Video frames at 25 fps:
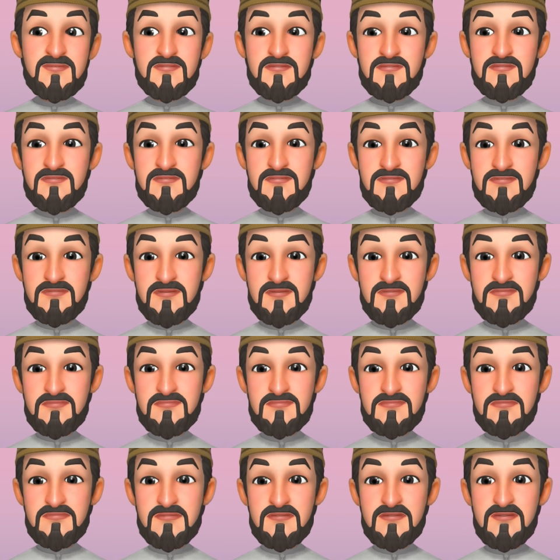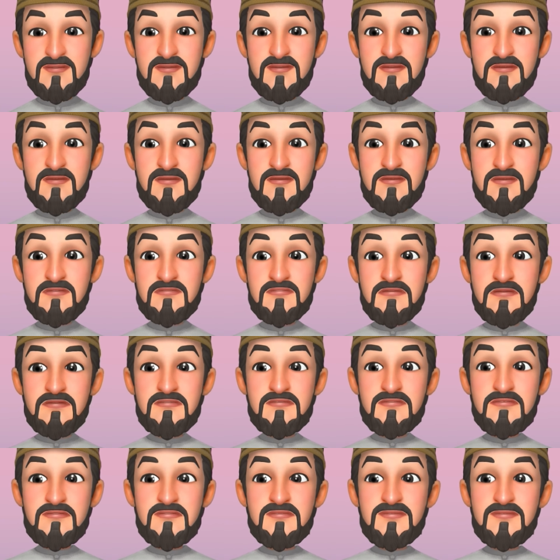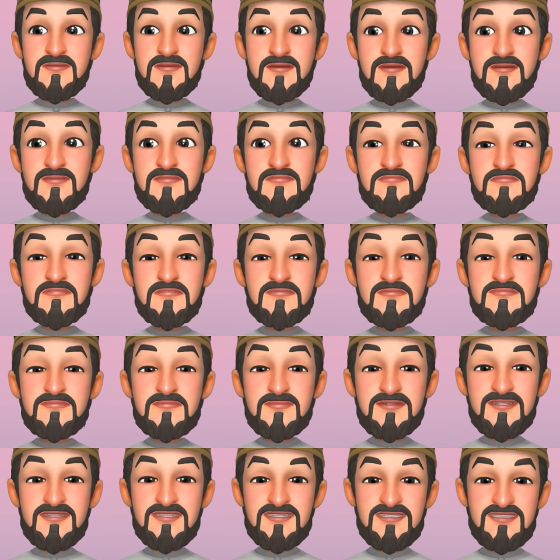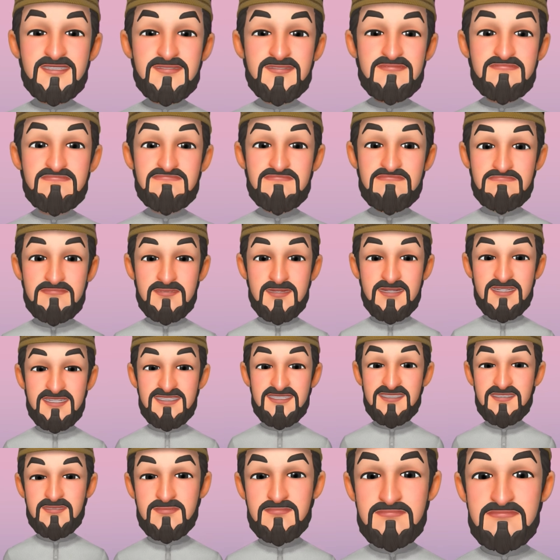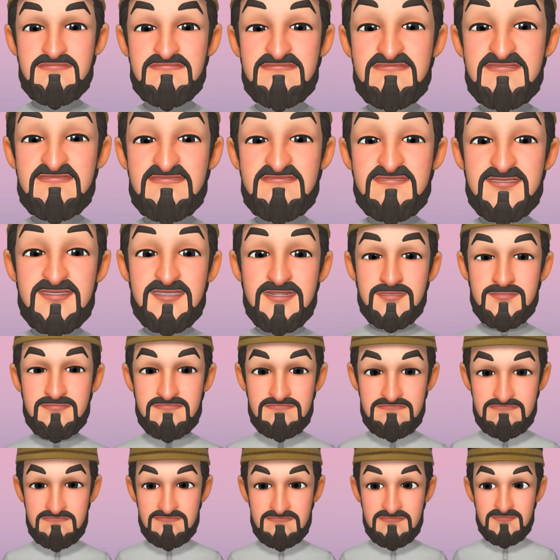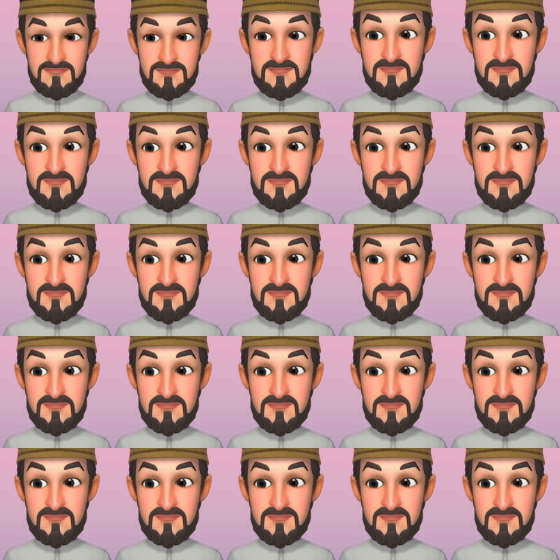So when we were there, we basically had to be very careful